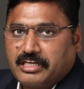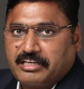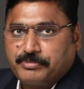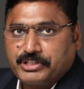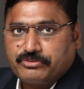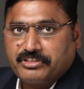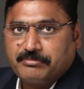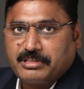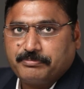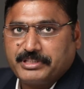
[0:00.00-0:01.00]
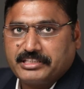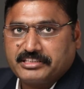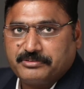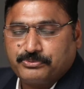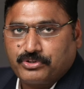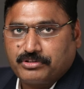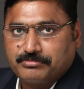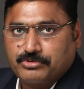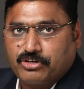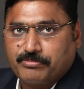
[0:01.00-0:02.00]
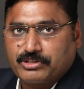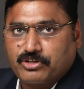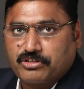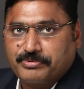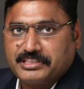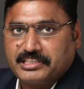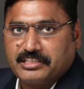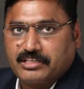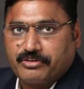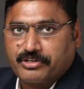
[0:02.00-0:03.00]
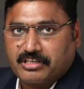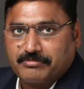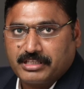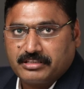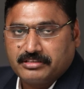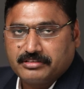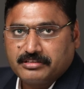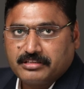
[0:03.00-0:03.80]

I am pursuing my PhD from Government College of Engineering, Aurangabad.